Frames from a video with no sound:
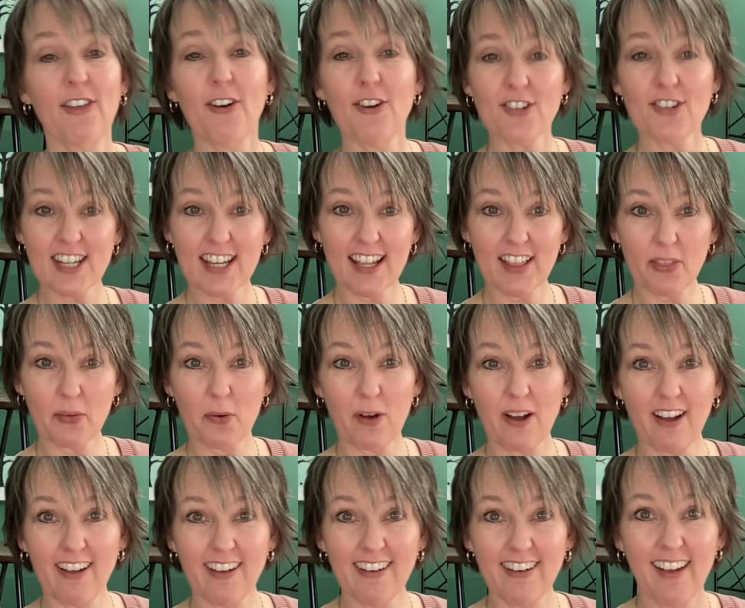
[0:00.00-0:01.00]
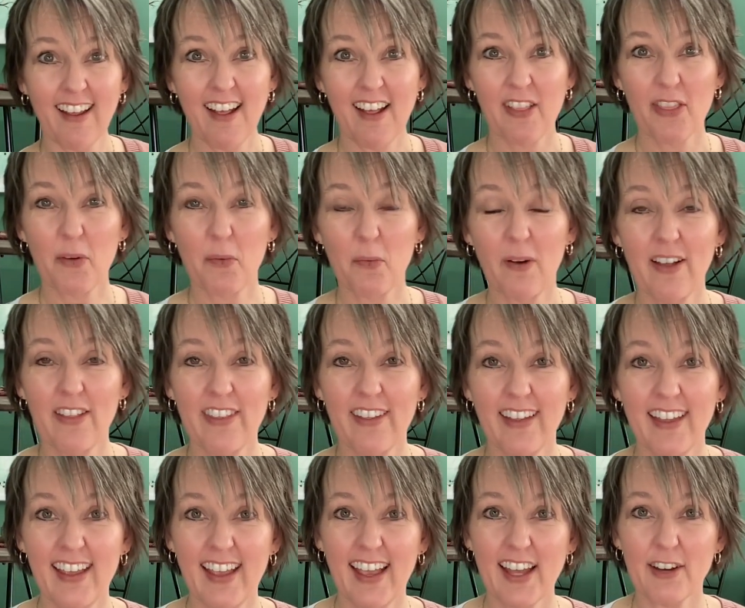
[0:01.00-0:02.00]
13th one, the one that
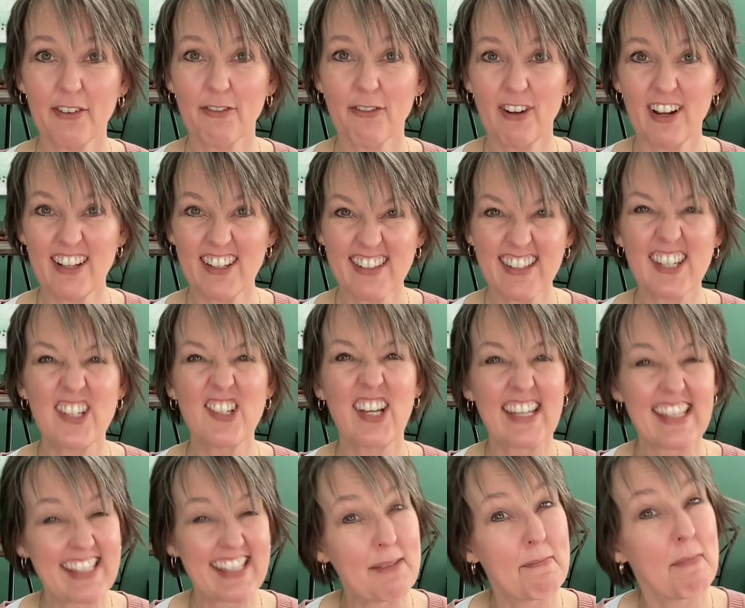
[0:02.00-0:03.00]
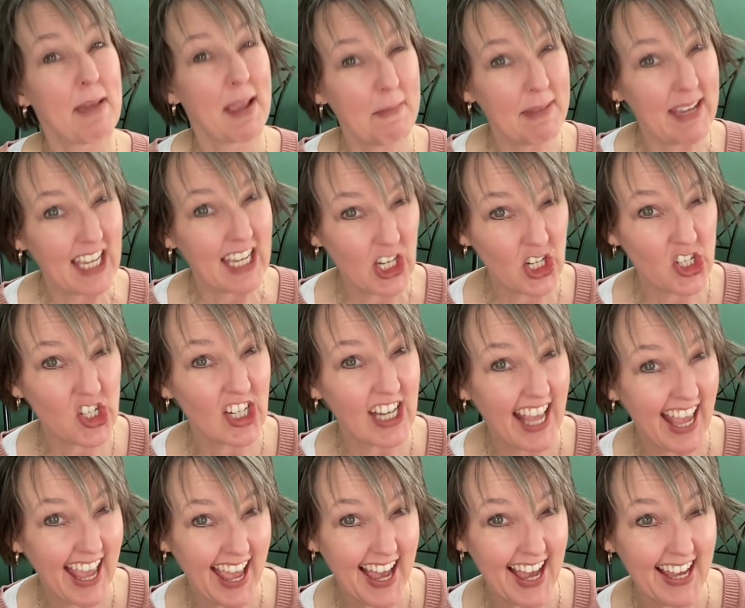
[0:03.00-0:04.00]
he had a friend suggest that maybe he should
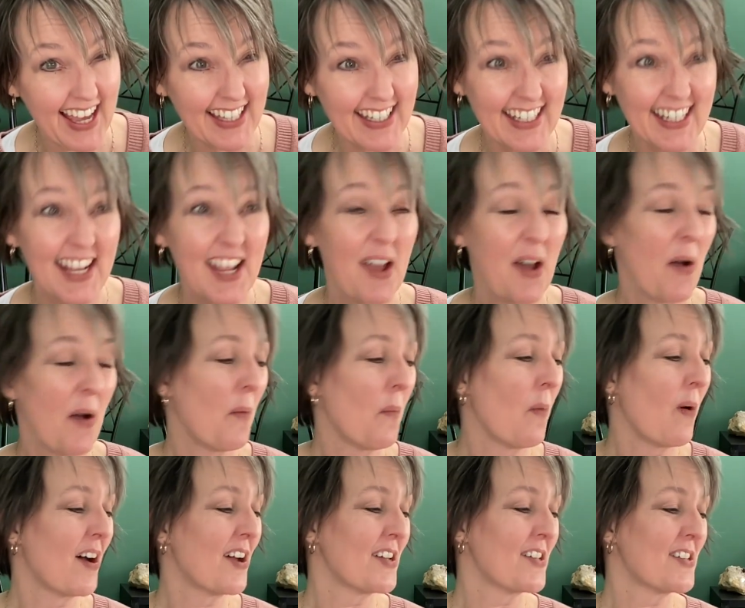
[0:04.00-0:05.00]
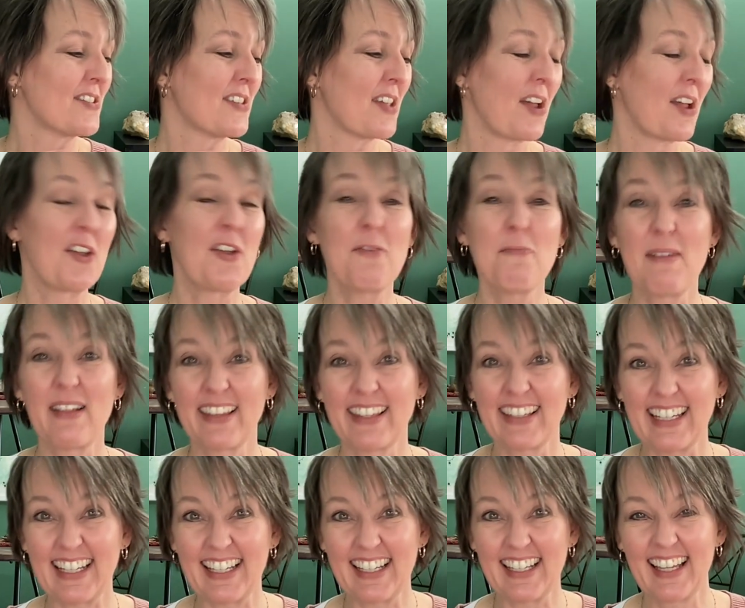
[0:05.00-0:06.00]
add, was
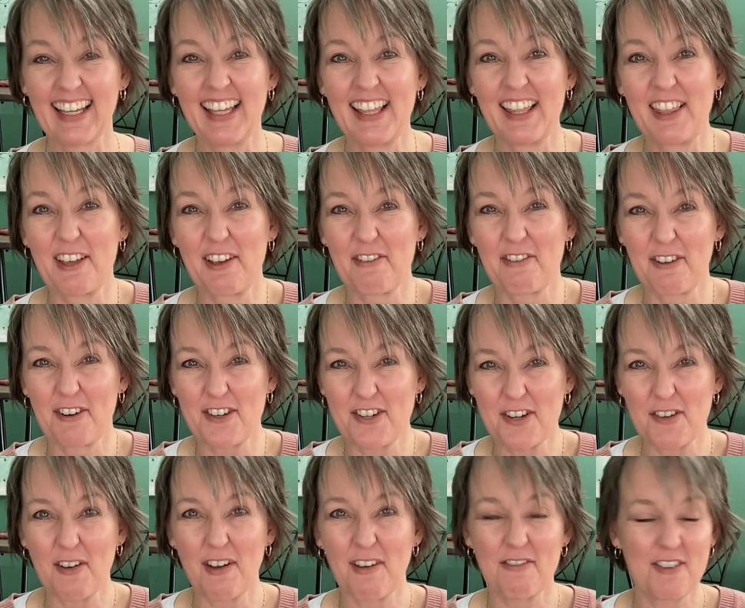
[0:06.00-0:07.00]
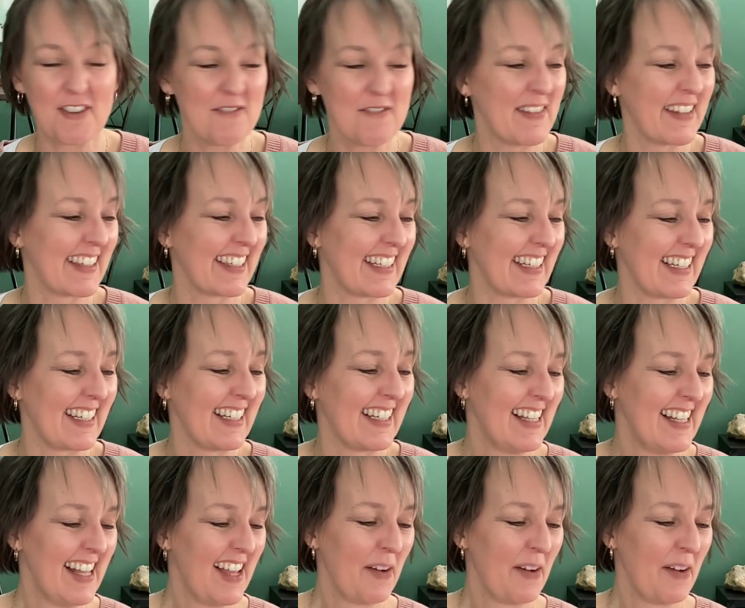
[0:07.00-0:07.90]
humility, the virtue of humility,